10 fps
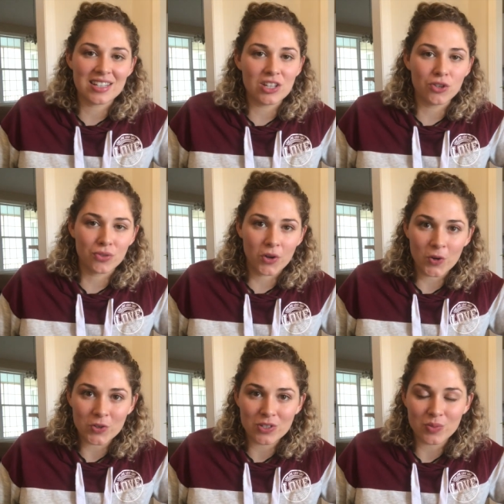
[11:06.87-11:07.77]
he
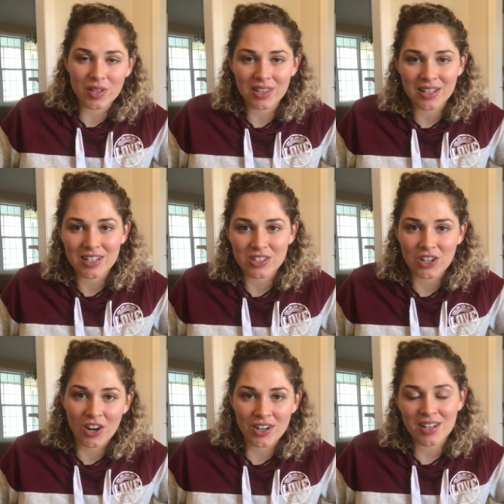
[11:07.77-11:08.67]
grows within his
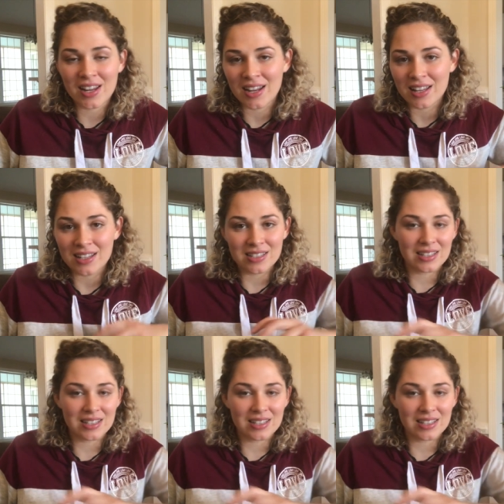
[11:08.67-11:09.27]
garden and his